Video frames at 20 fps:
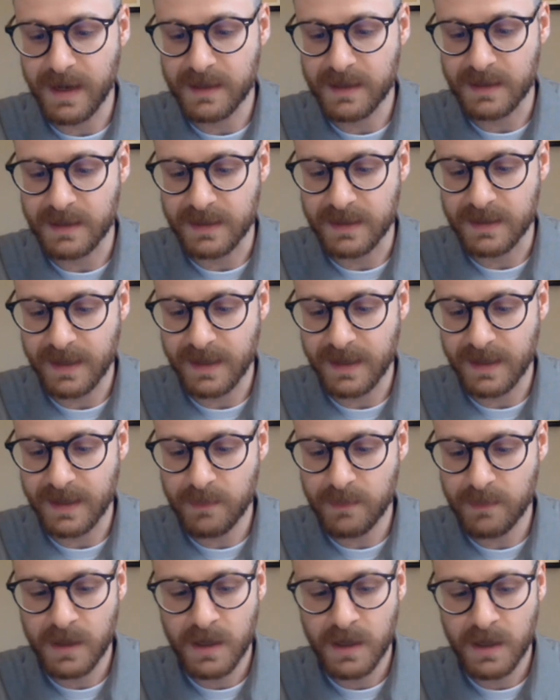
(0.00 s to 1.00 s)
and
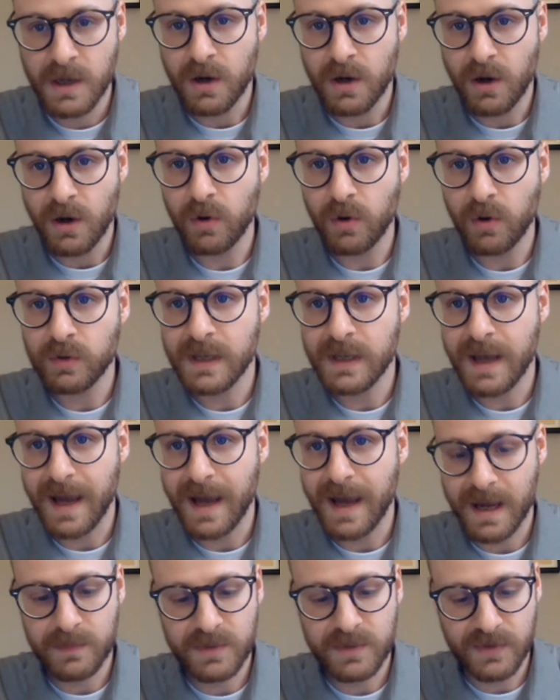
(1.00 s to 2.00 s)
time, only
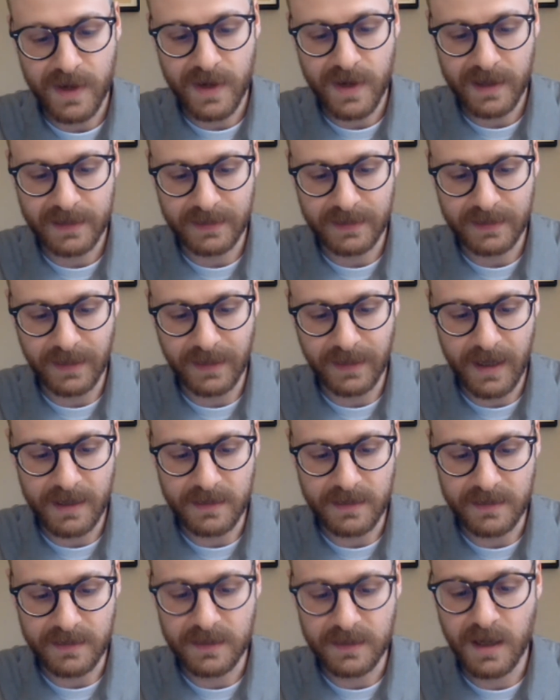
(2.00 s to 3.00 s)
abstract
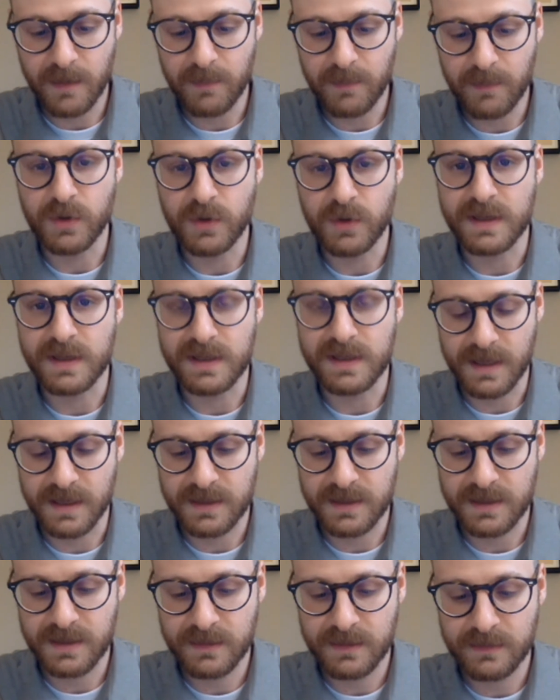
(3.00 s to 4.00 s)
lines come to
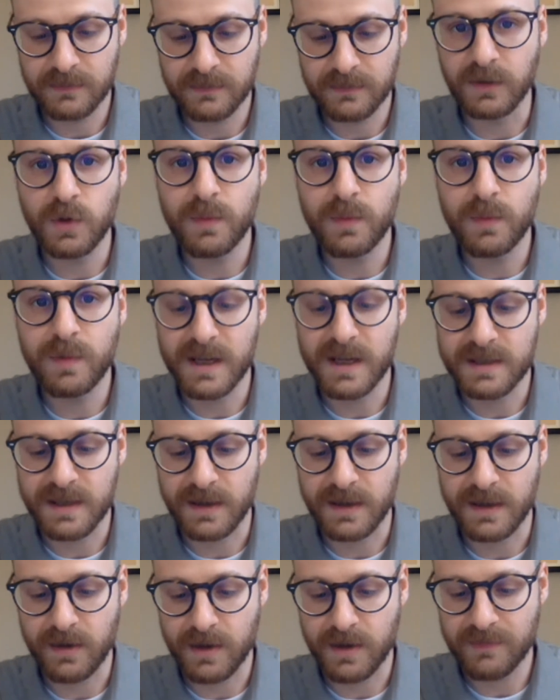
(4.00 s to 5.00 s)
exist, luminous
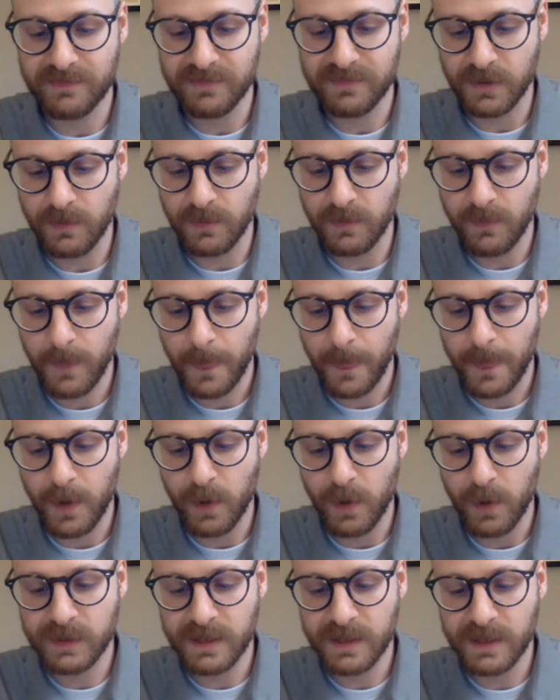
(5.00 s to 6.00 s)
and harmful,
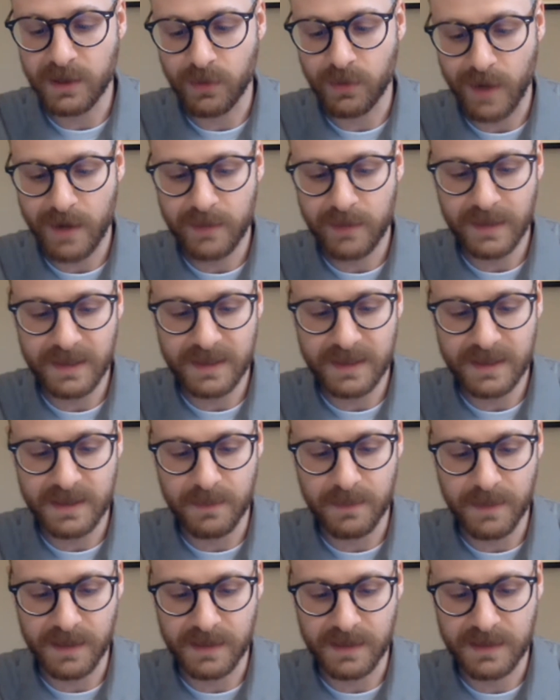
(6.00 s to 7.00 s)
only a groundless
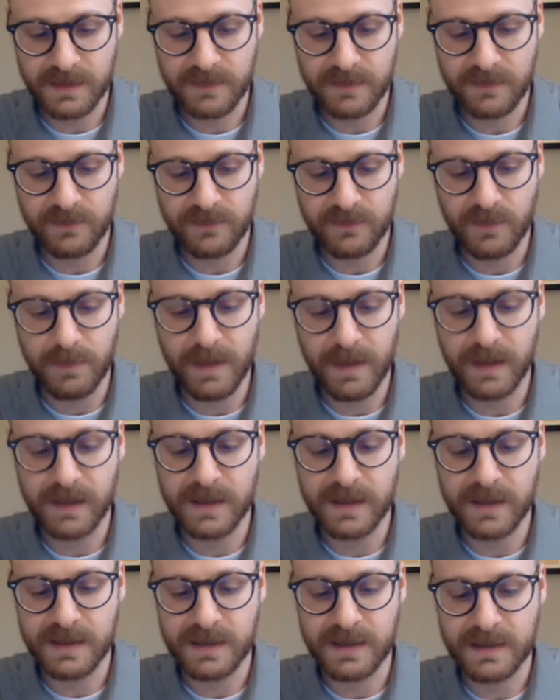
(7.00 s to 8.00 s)
abyss,
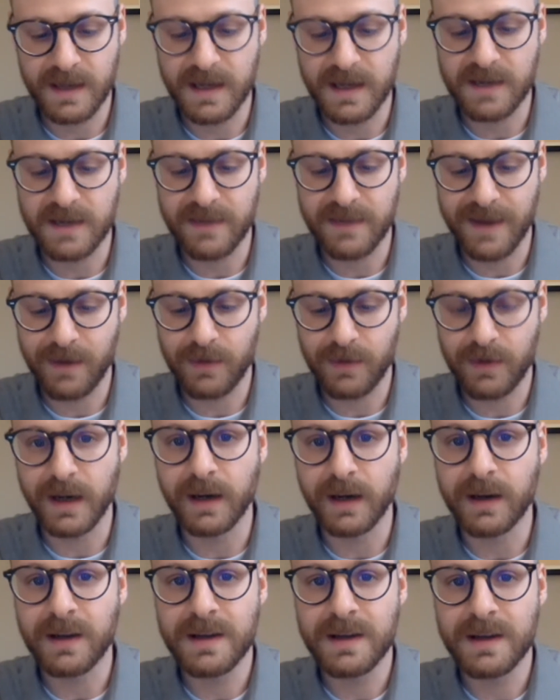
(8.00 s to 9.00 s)
rebellious and devouring,
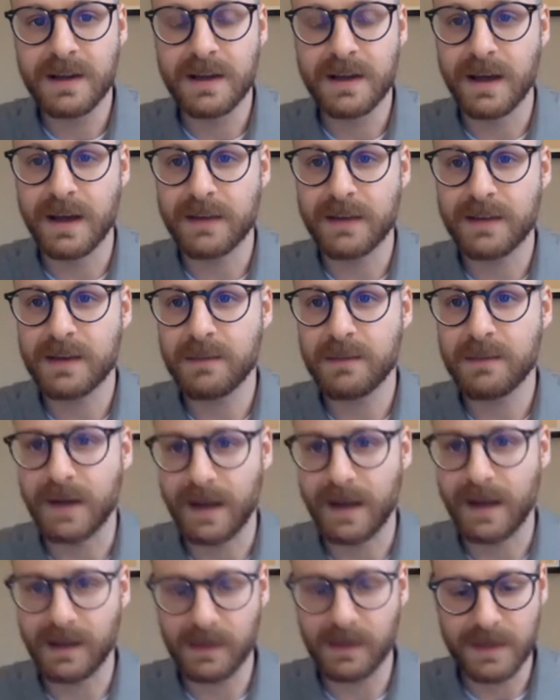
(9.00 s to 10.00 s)
nothing but
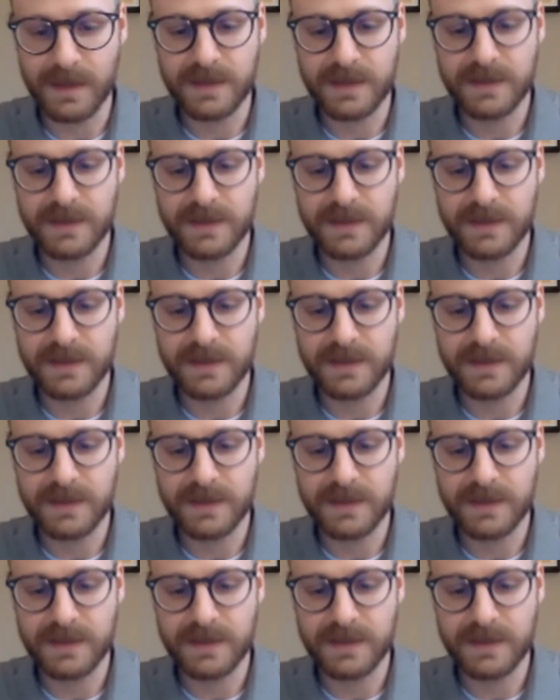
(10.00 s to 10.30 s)
elements.